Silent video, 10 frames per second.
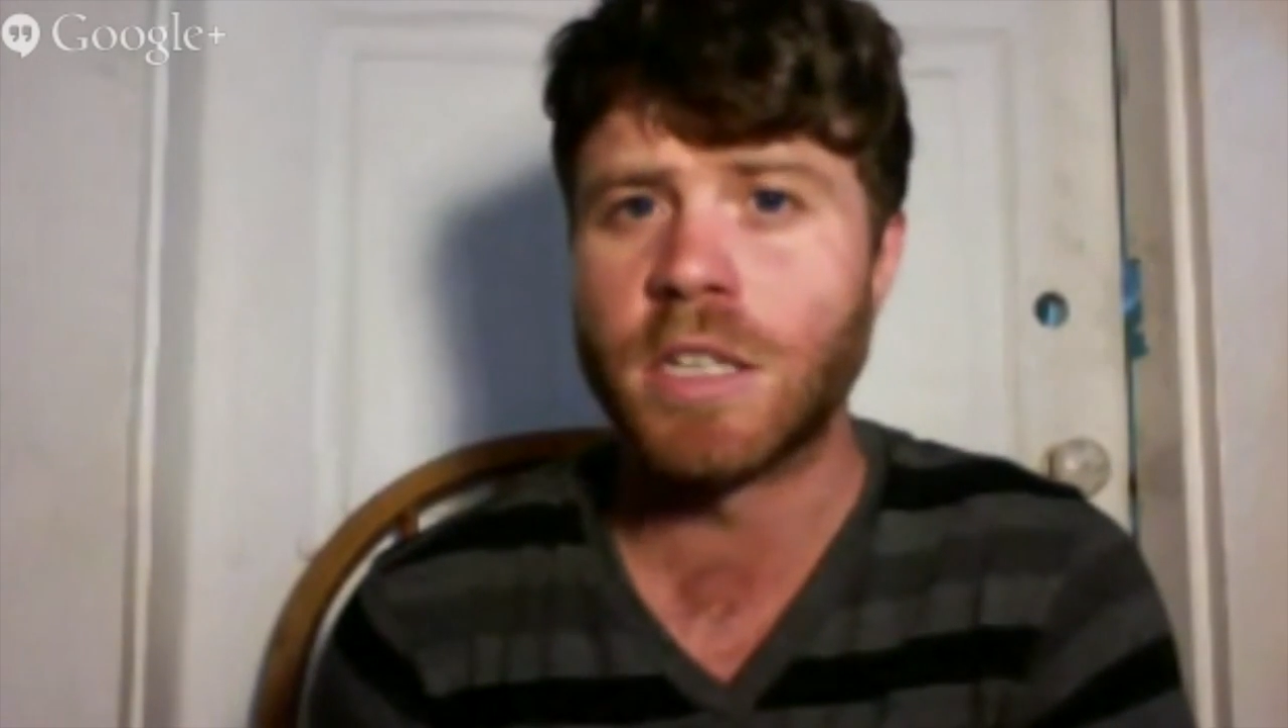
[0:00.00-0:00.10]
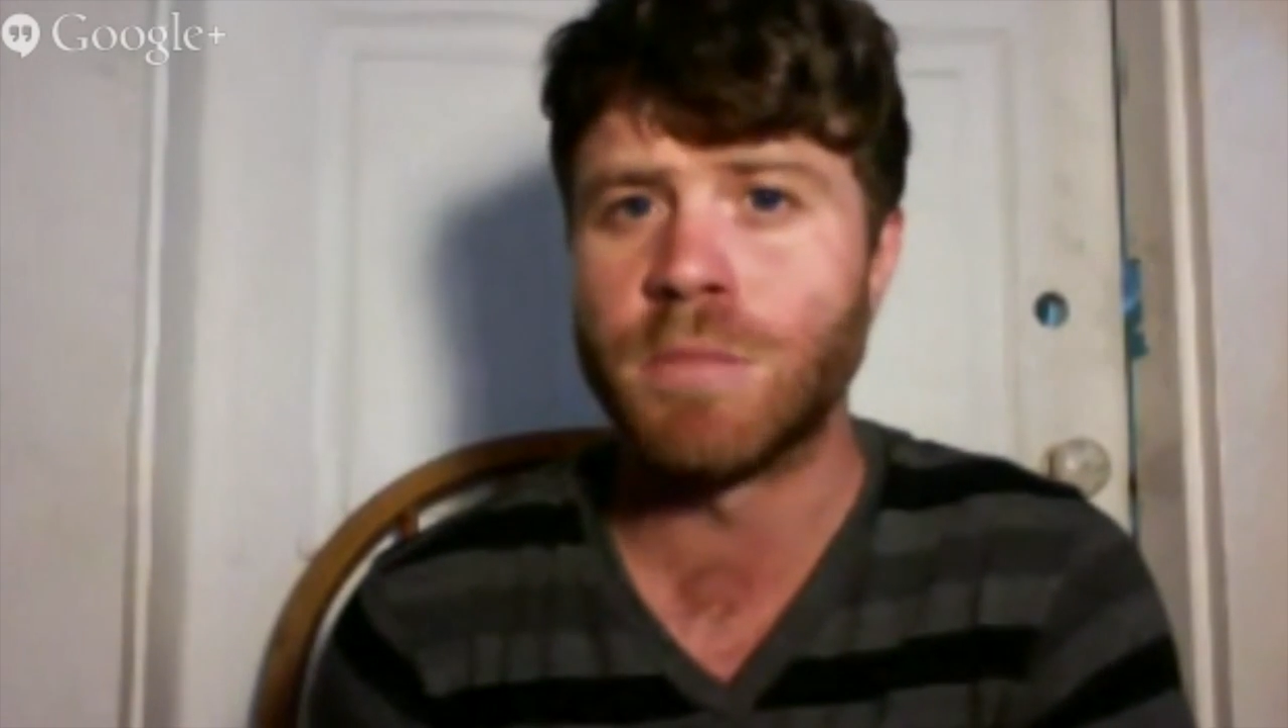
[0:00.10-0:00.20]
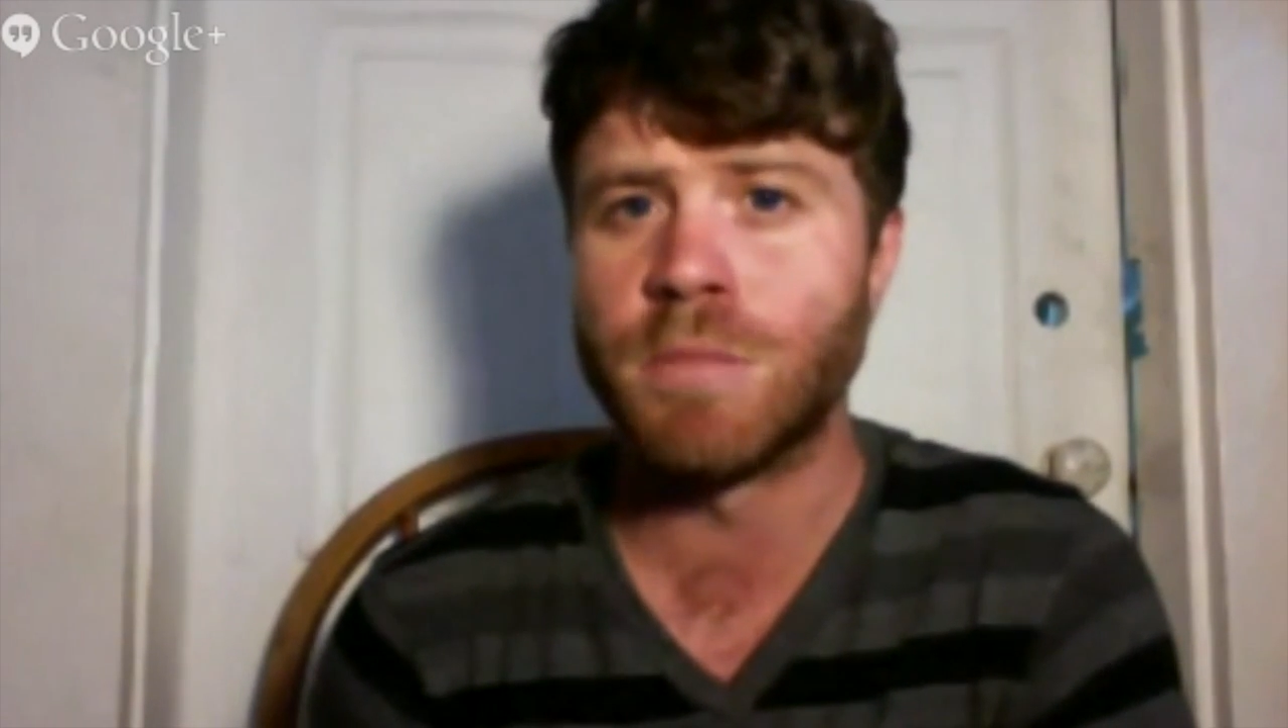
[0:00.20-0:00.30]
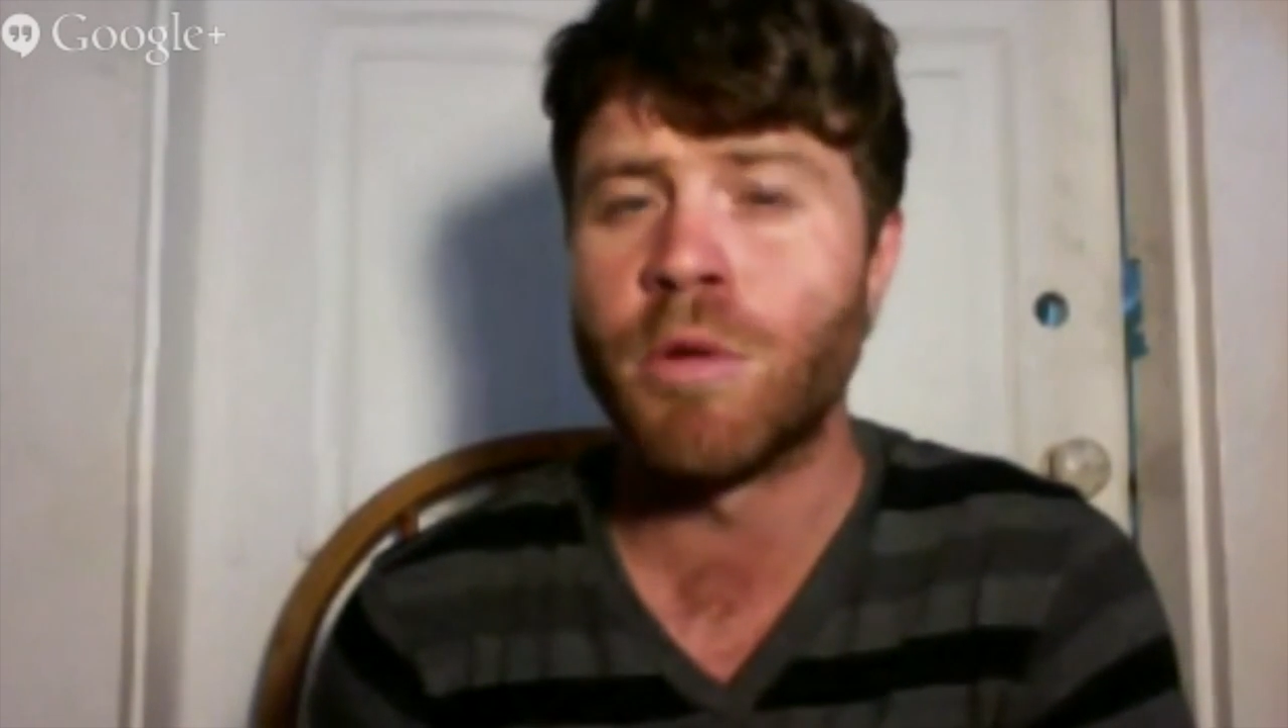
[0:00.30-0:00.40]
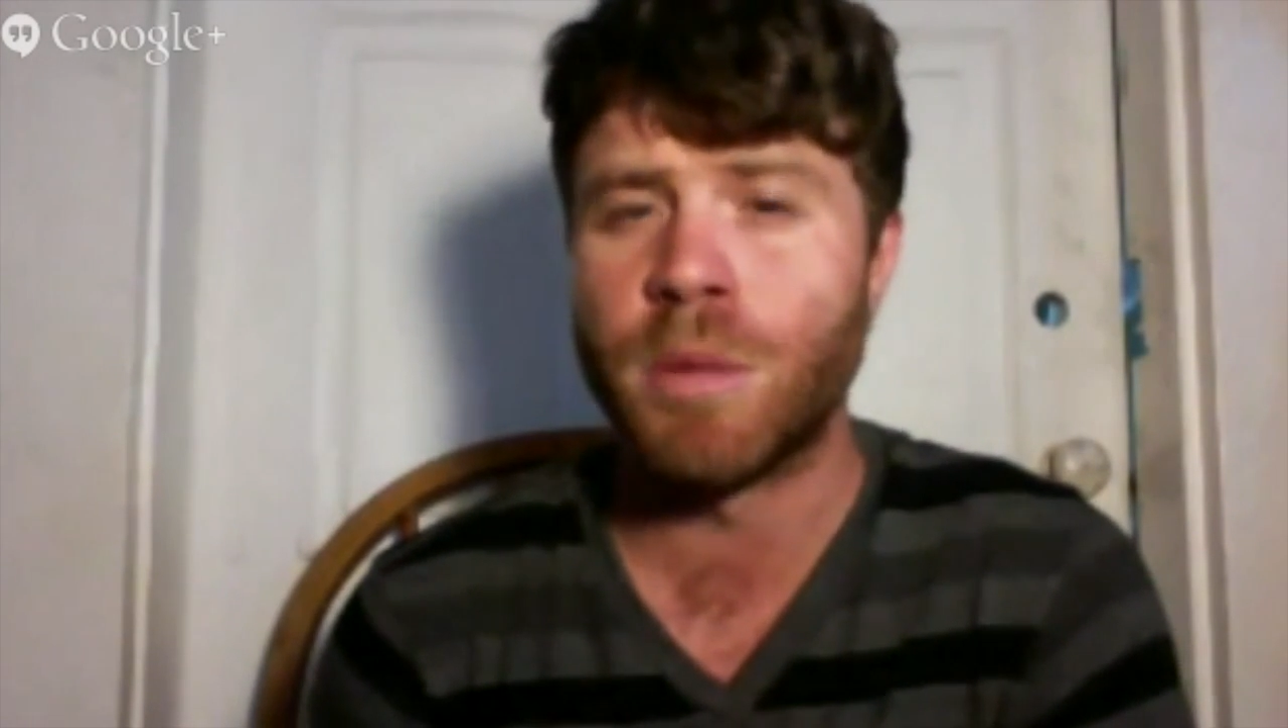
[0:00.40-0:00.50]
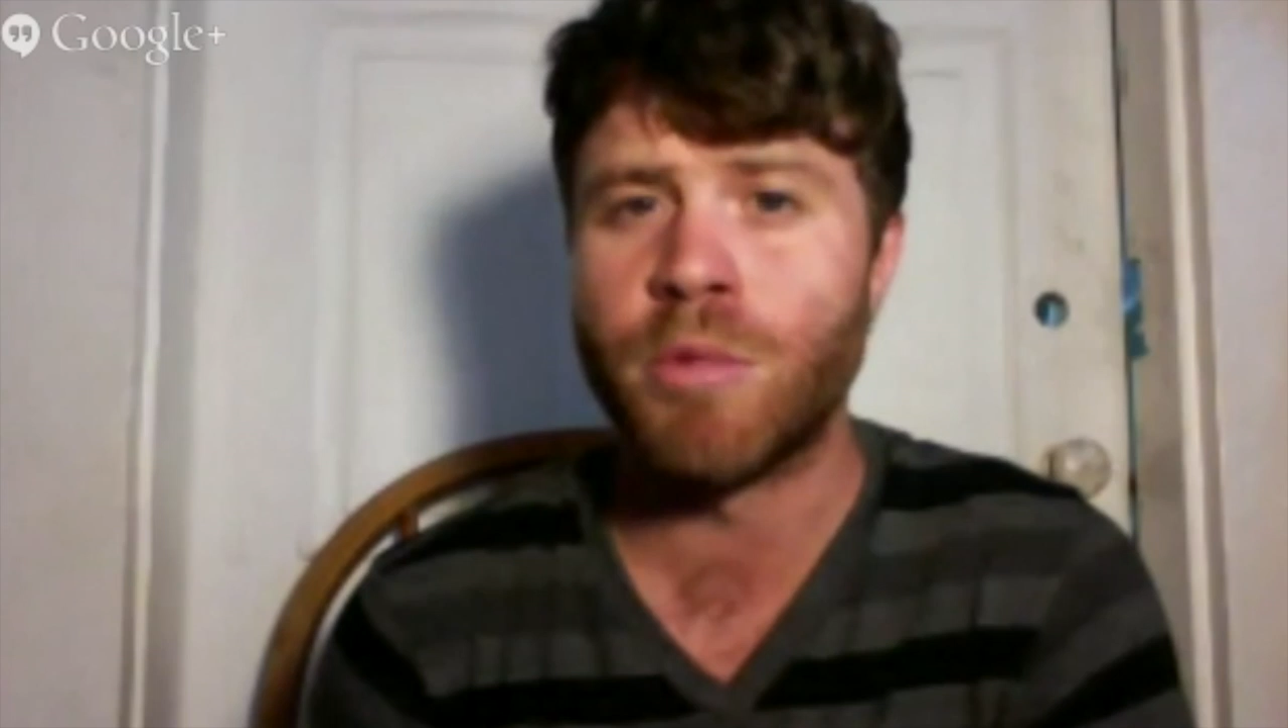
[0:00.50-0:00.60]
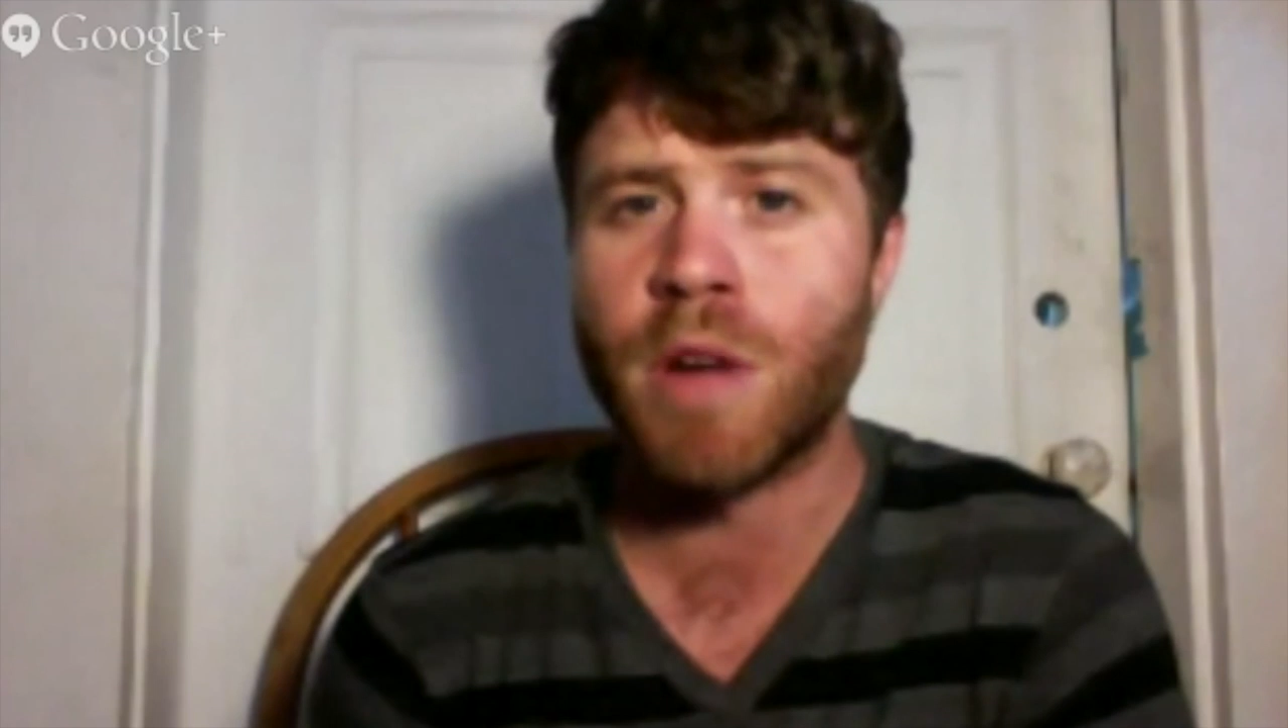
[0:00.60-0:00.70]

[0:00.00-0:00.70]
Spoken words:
supporting